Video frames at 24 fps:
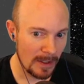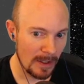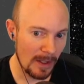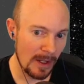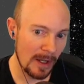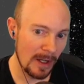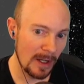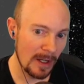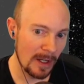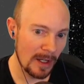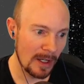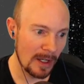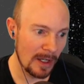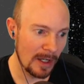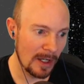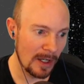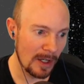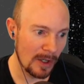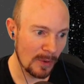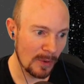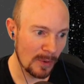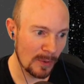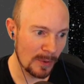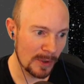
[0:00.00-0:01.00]

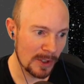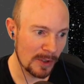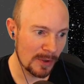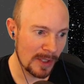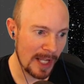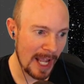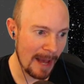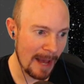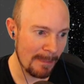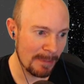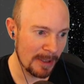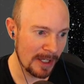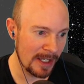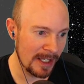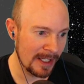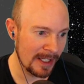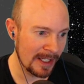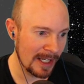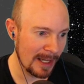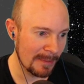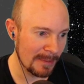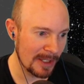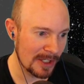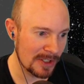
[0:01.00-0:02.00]
Uh, or were you
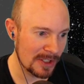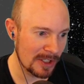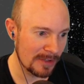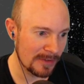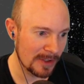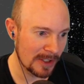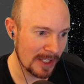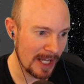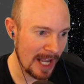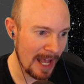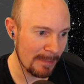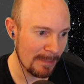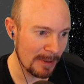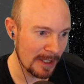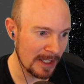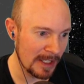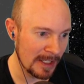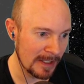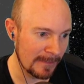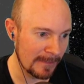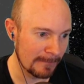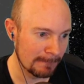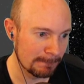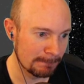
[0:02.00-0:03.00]
kappaing? I'm not sure if you're
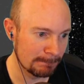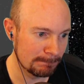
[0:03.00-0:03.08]
kappaing.